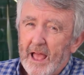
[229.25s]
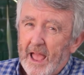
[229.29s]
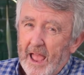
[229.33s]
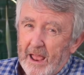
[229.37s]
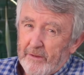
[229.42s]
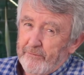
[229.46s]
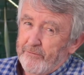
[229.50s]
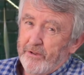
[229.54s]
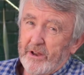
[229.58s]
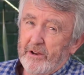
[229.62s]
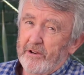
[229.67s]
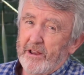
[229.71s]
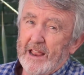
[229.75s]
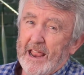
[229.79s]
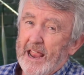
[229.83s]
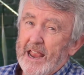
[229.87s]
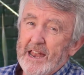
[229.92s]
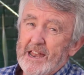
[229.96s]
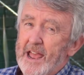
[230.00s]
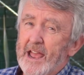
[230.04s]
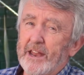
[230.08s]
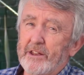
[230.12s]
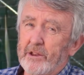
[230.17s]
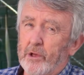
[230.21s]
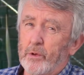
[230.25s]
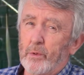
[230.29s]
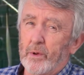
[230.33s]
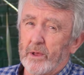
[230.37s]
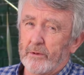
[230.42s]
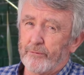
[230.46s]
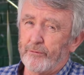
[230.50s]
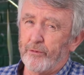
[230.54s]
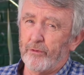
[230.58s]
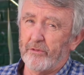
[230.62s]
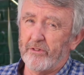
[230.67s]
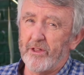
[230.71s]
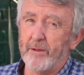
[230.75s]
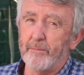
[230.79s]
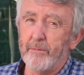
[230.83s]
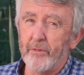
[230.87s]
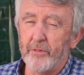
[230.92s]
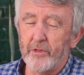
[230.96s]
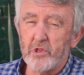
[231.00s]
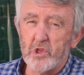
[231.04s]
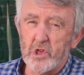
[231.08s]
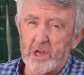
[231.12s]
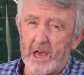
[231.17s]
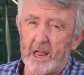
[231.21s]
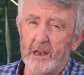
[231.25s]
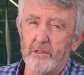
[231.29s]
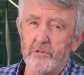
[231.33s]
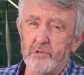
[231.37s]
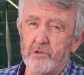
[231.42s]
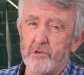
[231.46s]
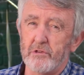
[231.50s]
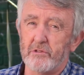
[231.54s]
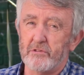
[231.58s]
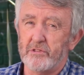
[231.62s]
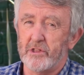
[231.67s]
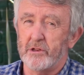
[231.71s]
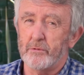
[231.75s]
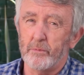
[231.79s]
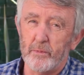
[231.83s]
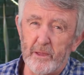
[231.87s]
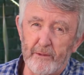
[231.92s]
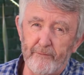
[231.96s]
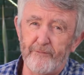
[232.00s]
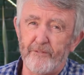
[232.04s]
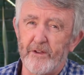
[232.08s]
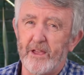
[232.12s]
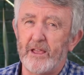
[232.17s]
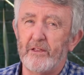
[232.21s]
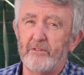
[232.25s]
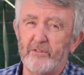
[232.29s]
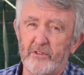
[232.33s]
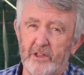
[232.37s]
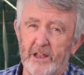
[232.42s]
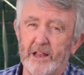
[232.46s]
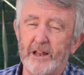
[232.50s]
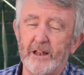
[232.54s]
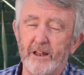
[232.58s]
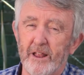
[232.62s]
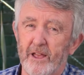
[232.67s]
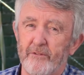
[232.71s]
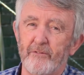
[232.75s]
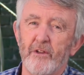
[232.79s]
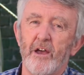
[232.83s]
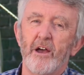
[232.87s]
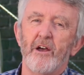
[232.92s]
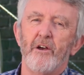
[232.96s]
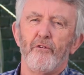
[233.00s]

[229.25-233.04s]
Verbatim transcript: and very inadequate for some of the challenges that we face in life.